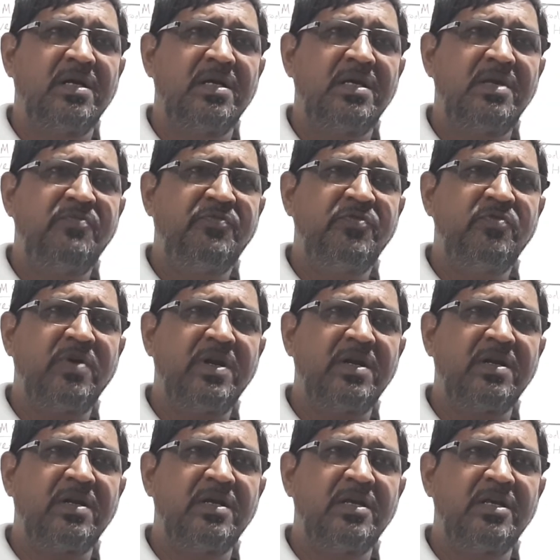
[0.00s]
If you are
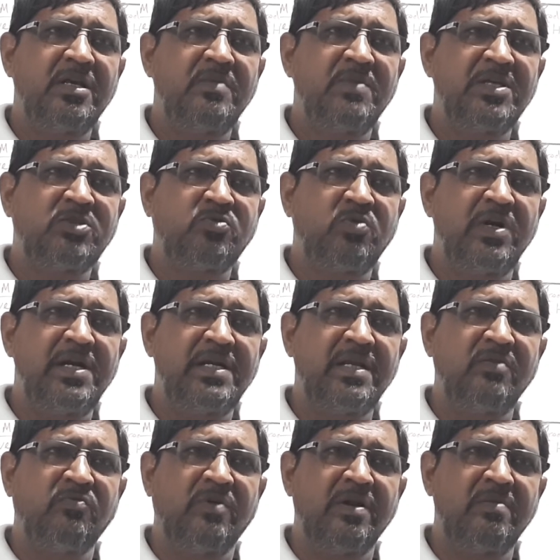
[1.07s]

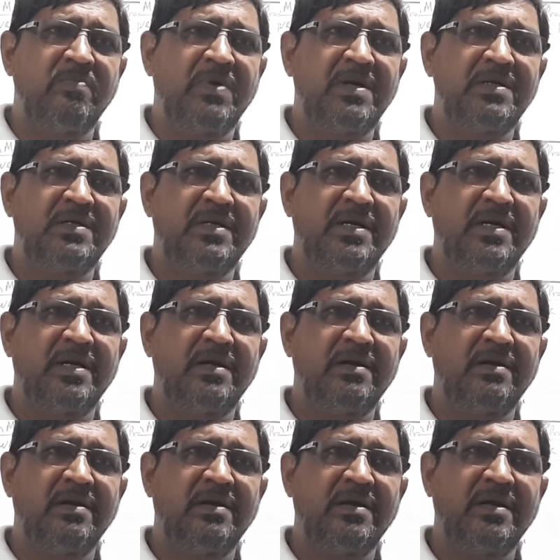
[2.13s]
emasculating one bud
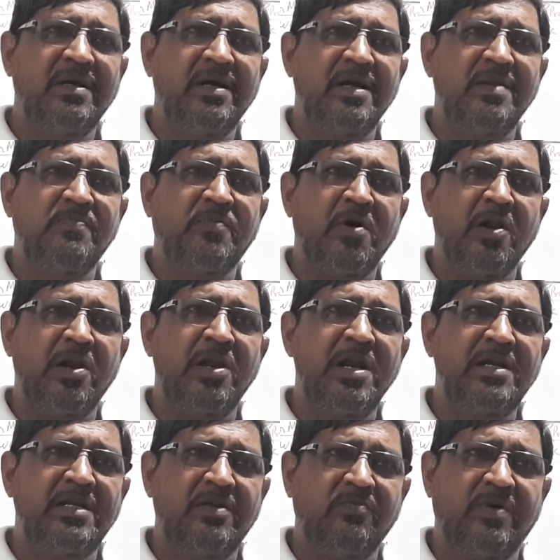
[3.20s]
and
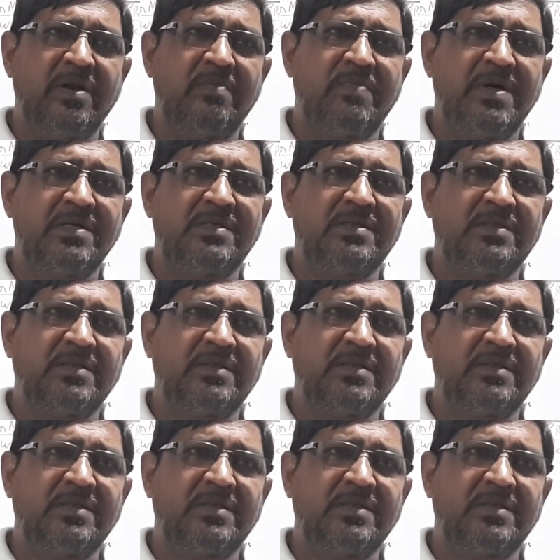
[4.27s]
pollinating one bud